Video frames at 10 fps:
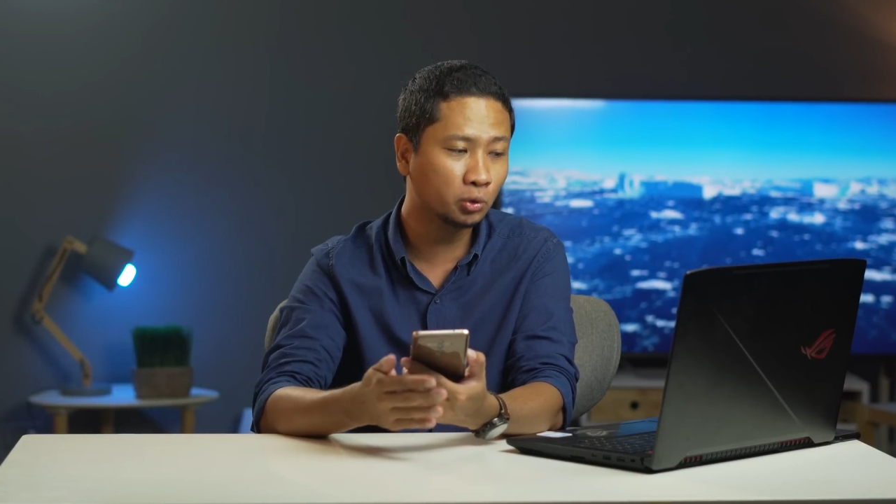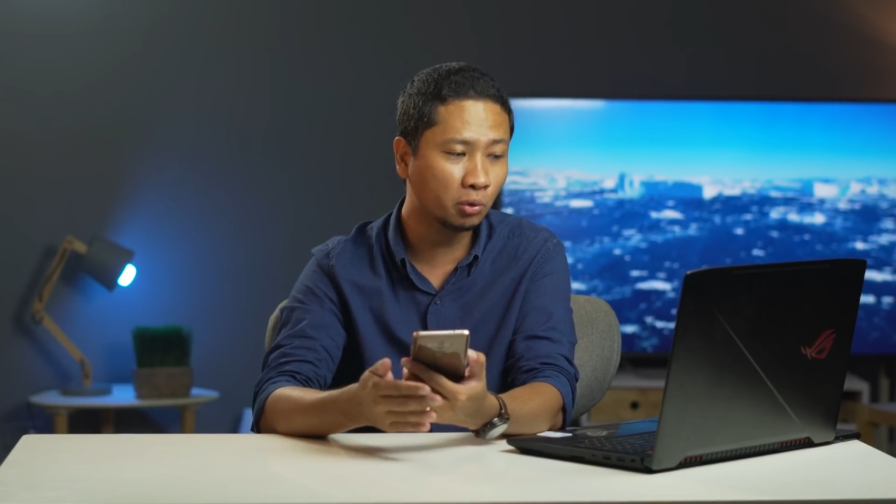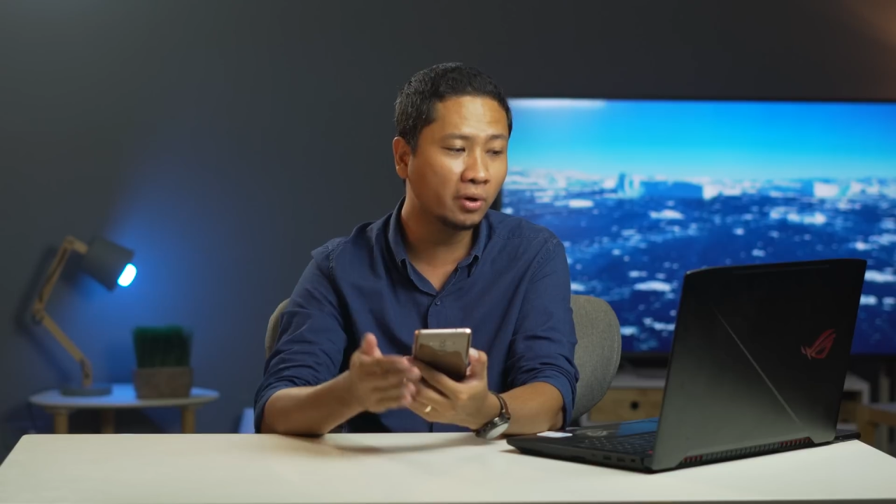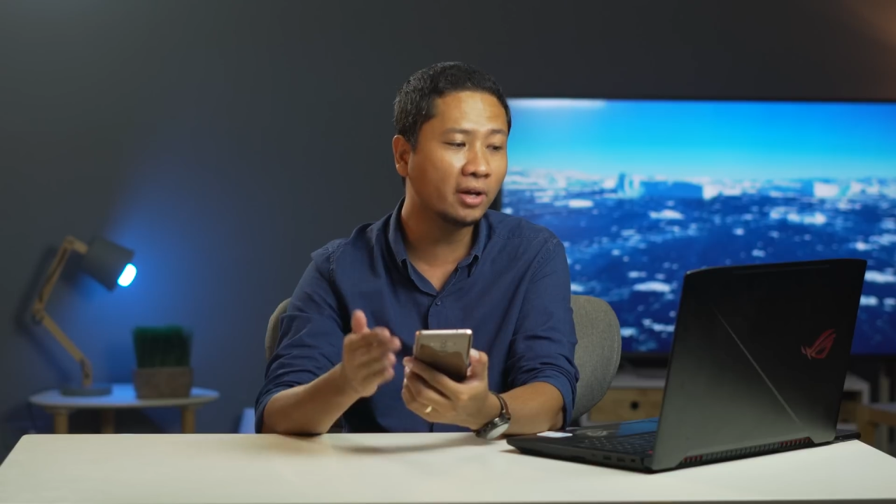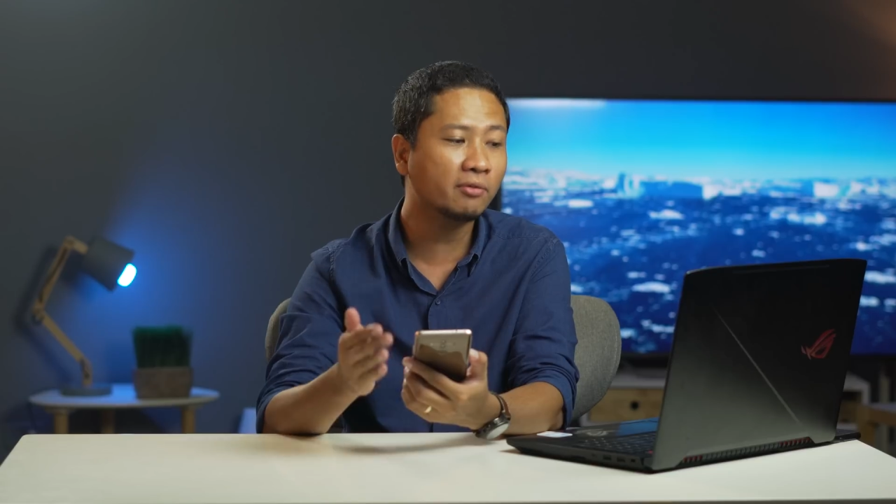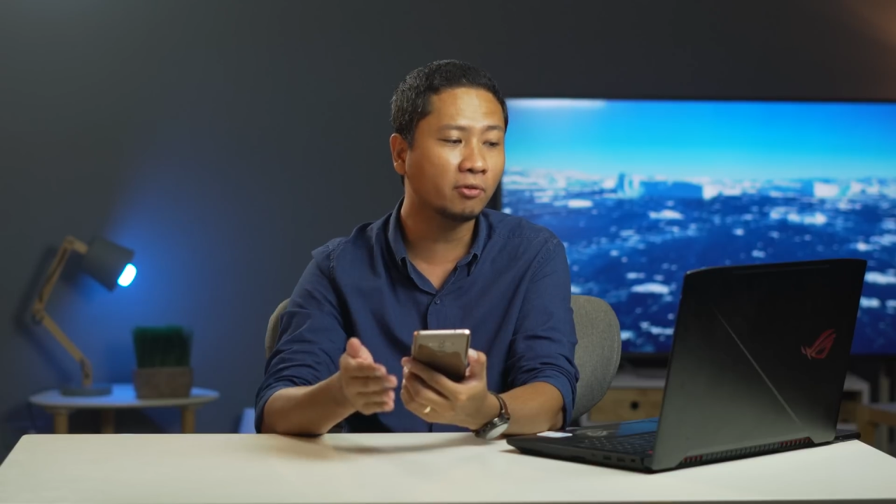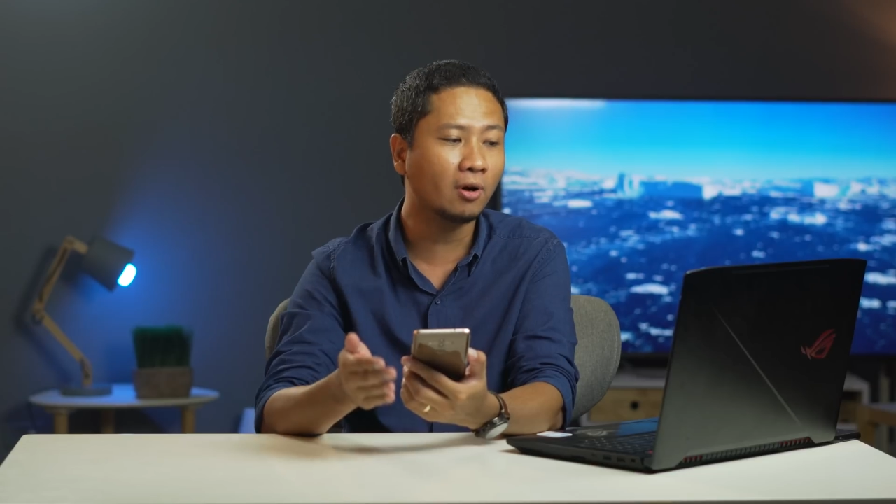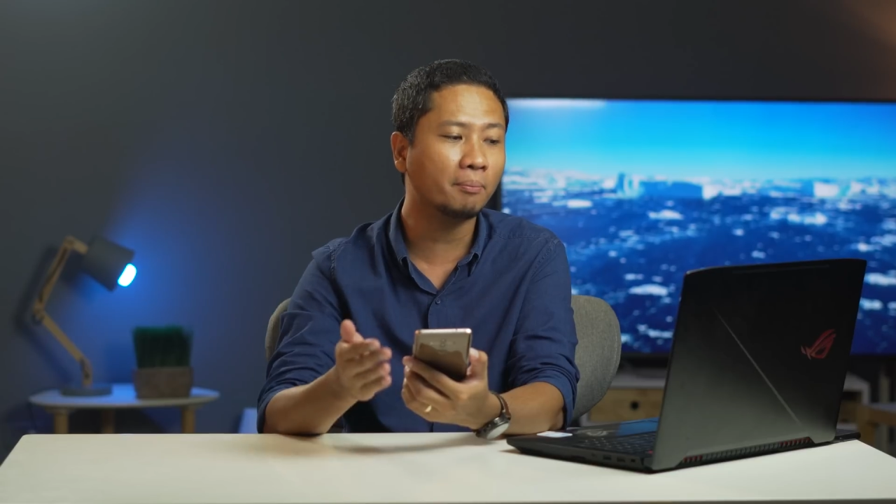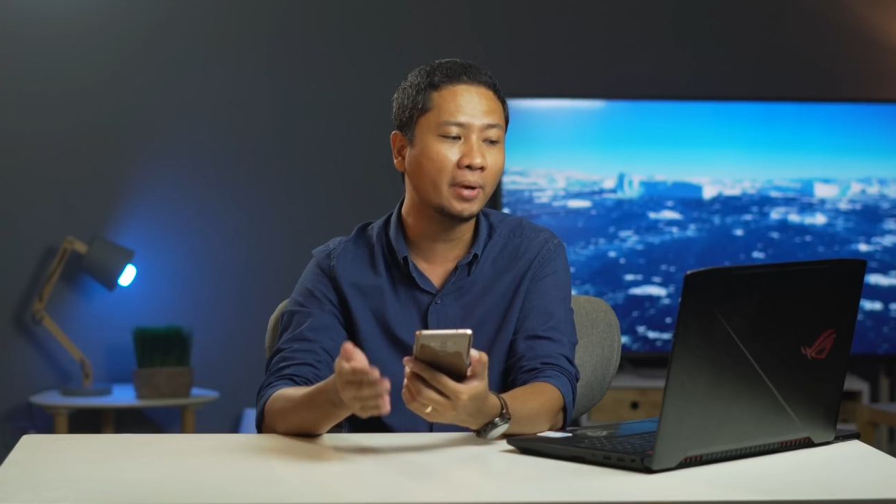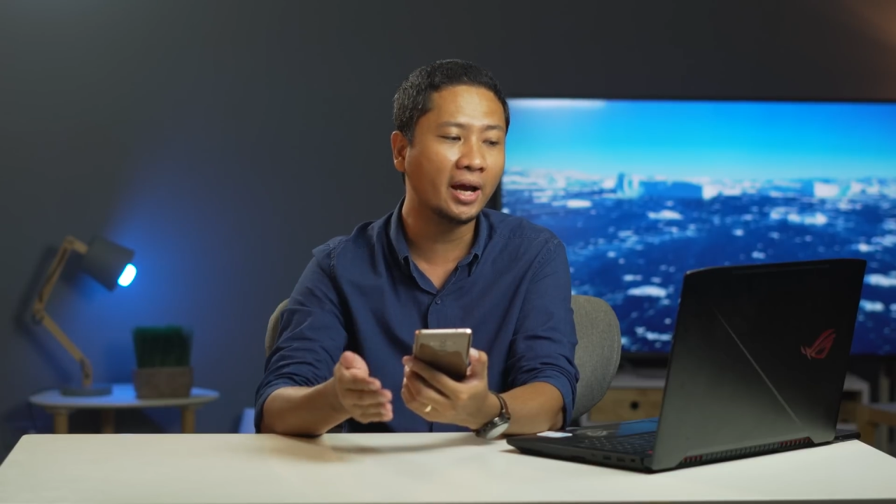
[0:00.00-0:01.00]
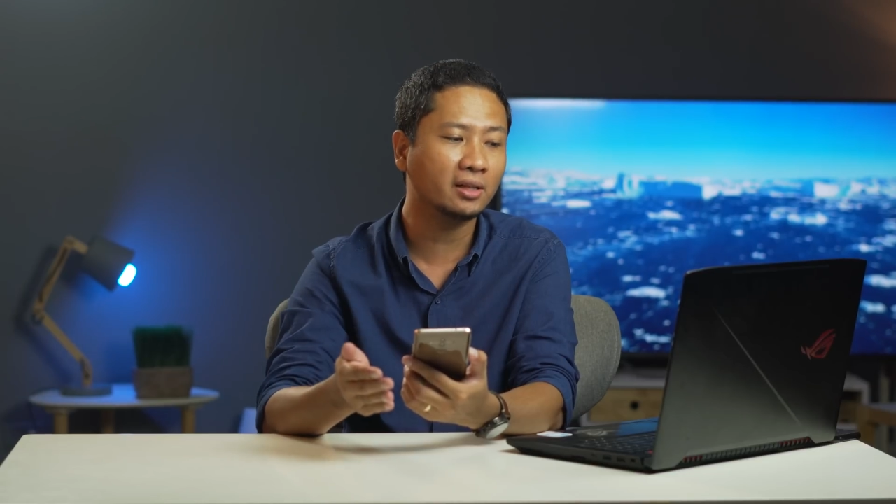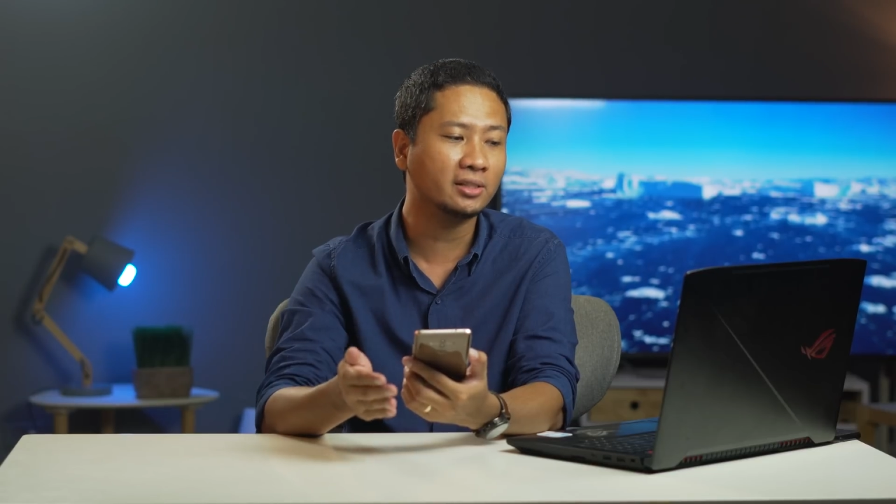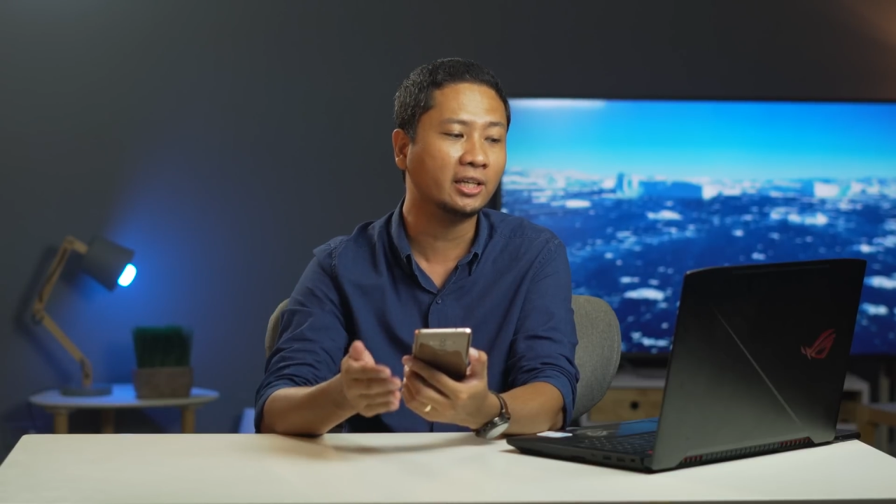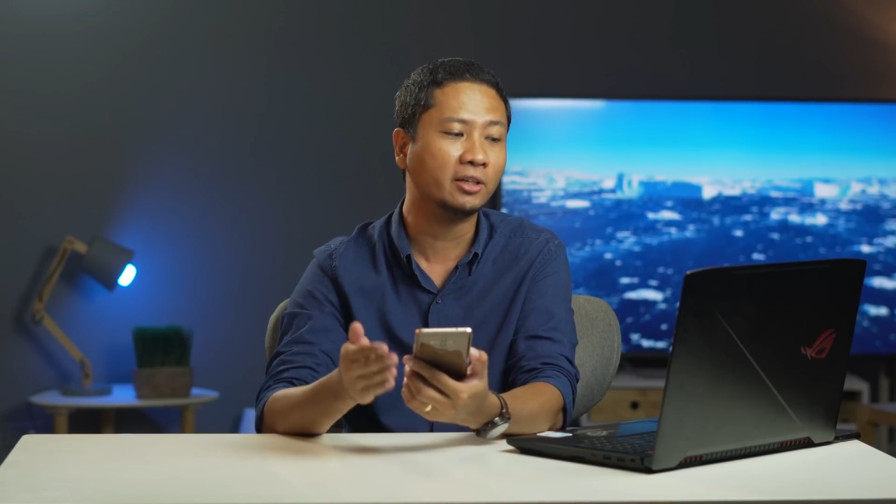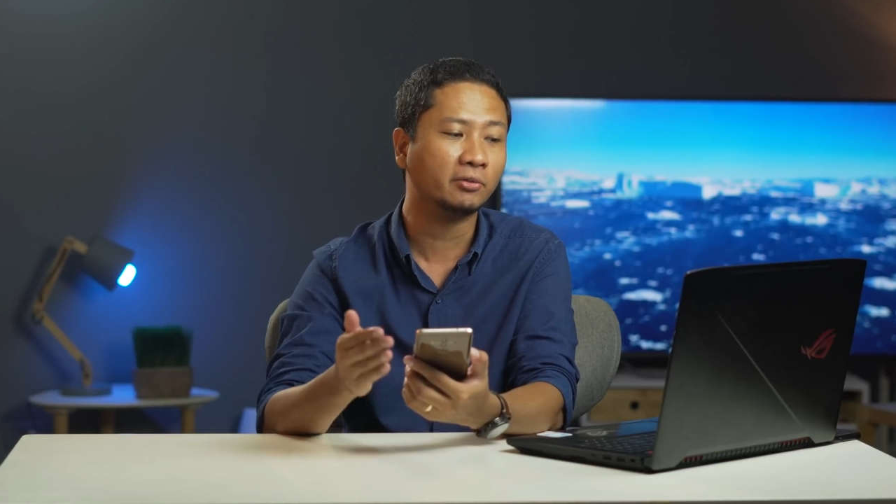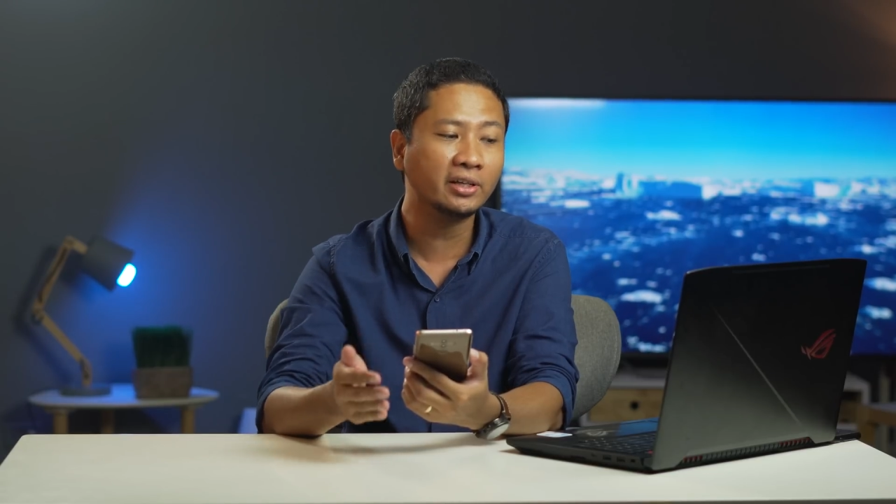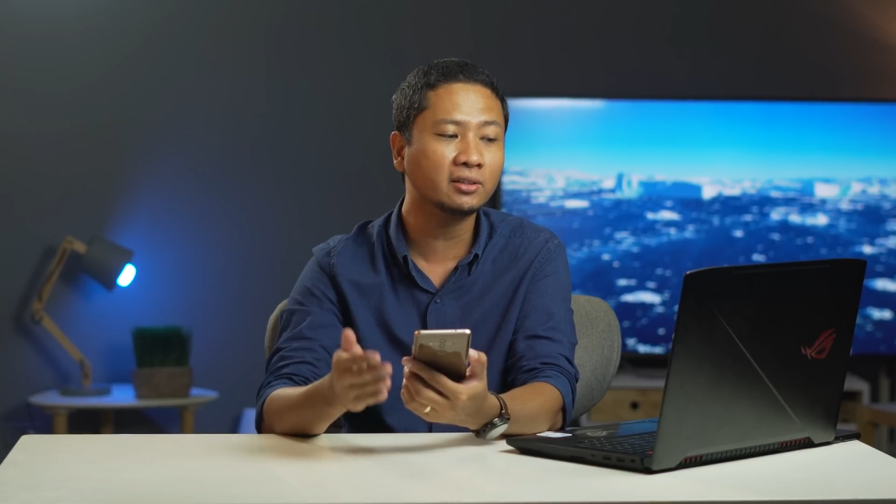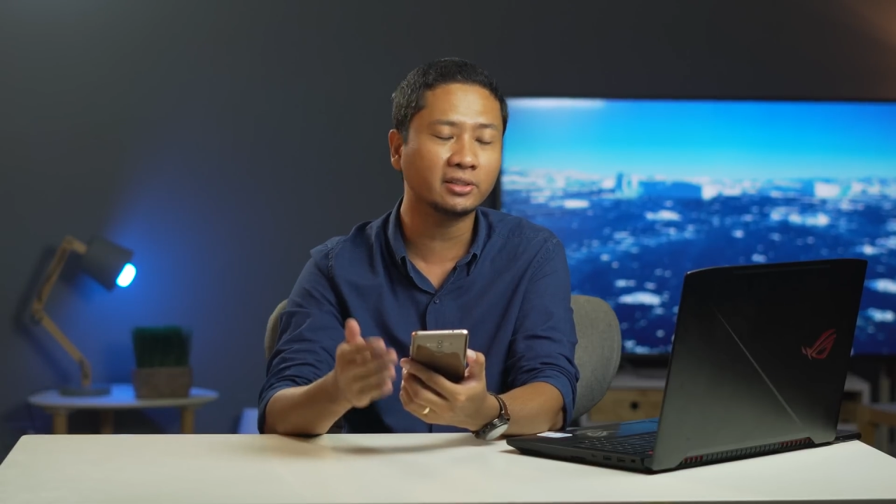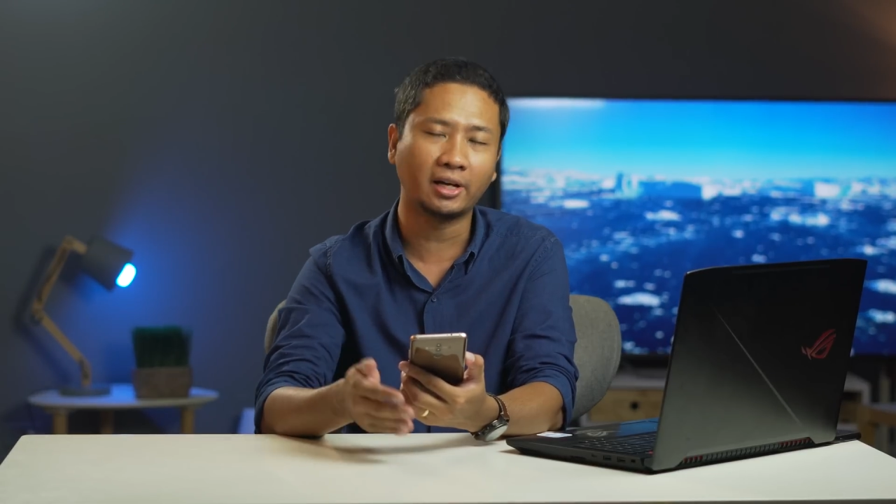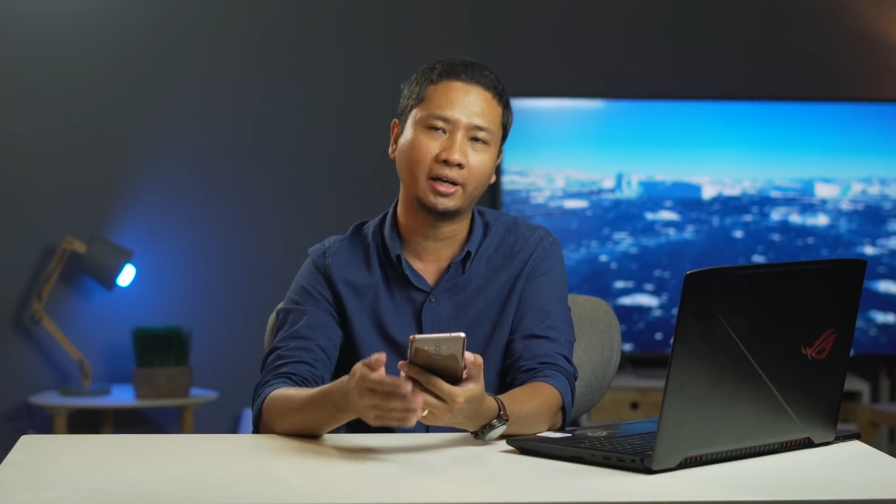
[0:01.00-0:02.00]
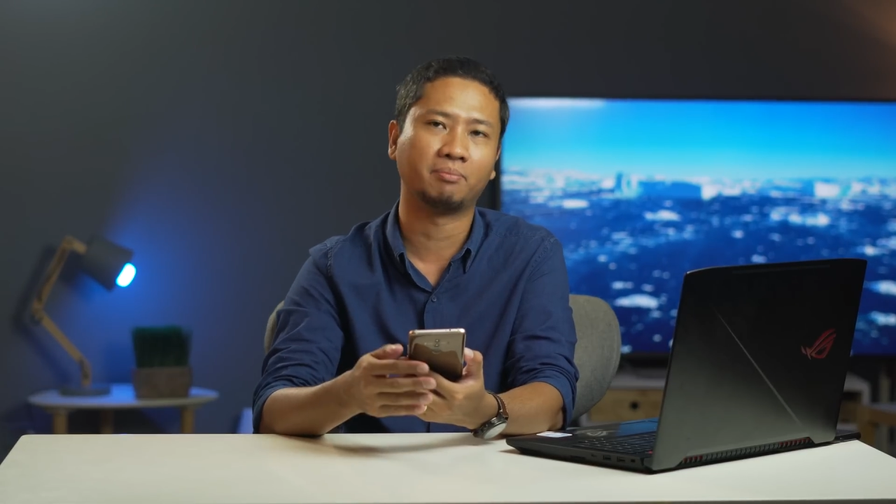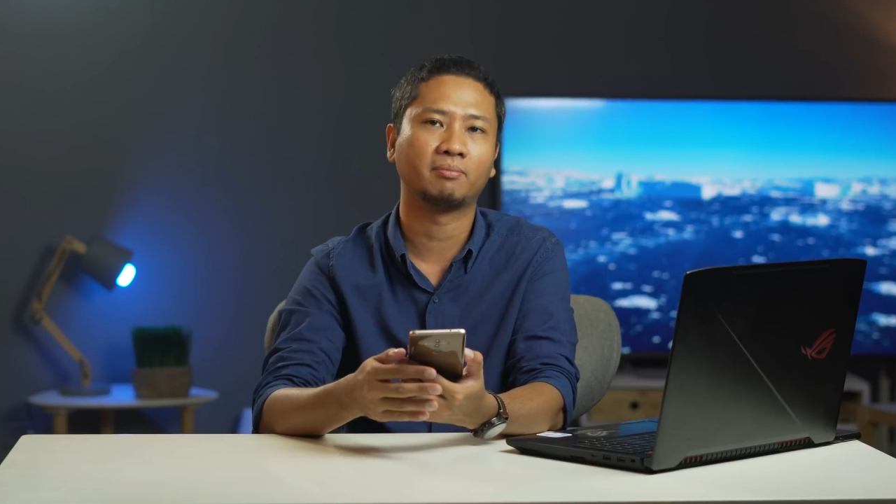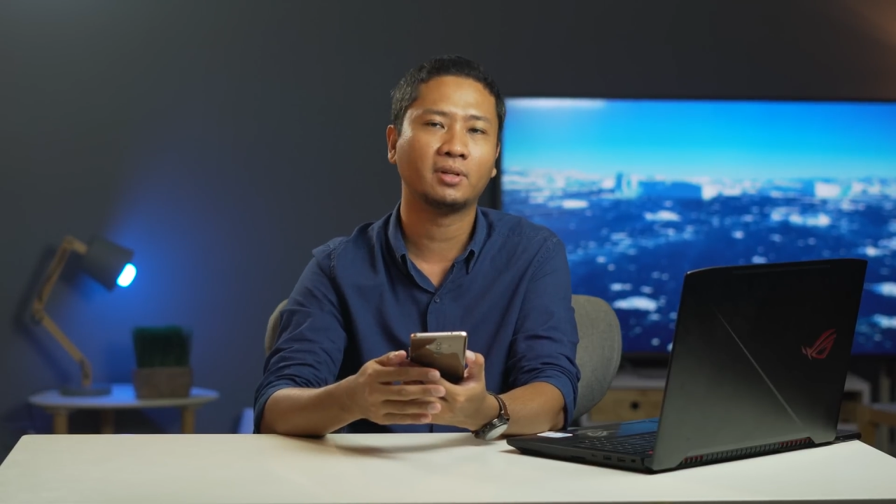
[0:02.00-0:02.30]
to and from banks in real time